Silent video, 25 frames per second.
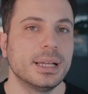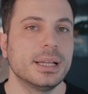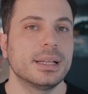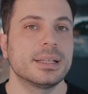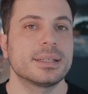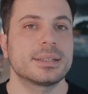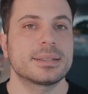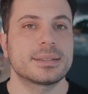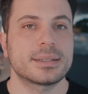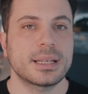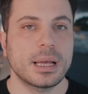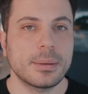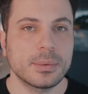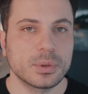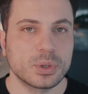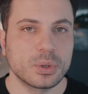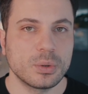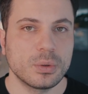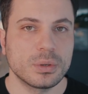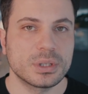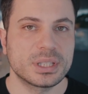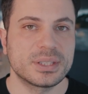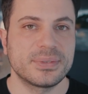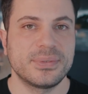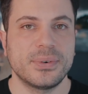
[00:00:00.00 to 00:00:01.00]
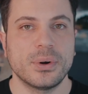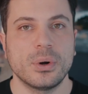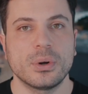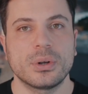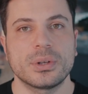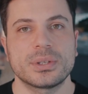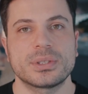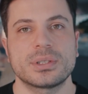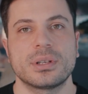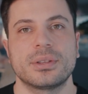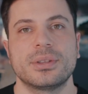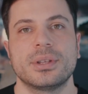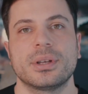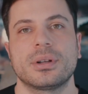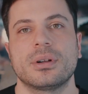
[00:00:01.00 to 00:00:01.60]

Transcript: Some tools focus on the